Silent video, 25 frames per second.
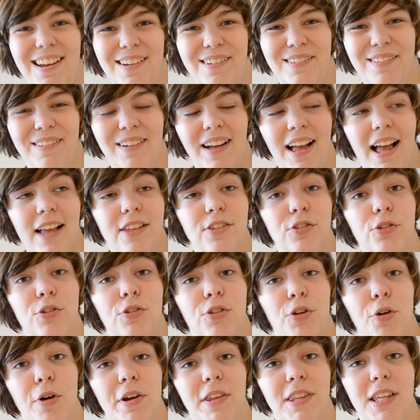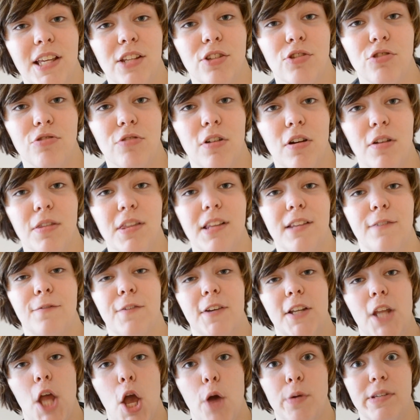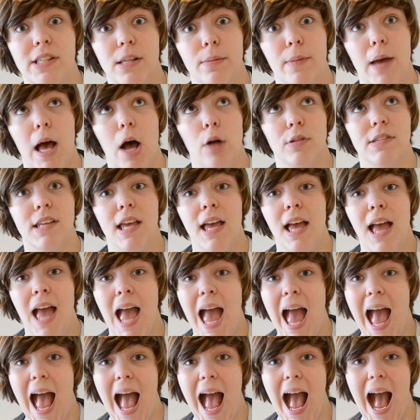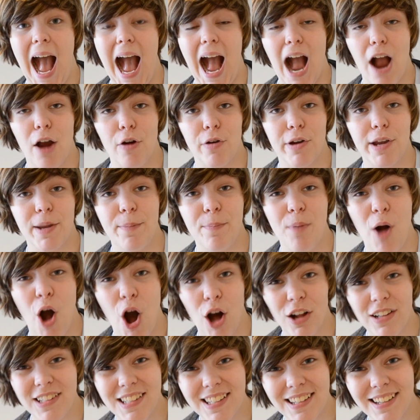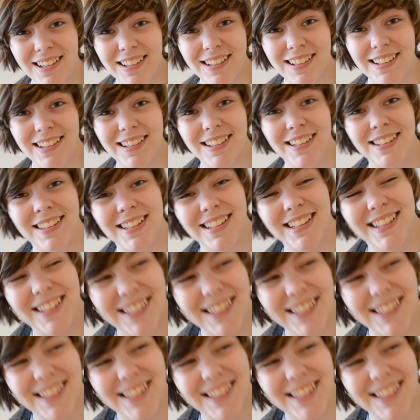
So, as you saw in the intro, this video is about Harry Potter.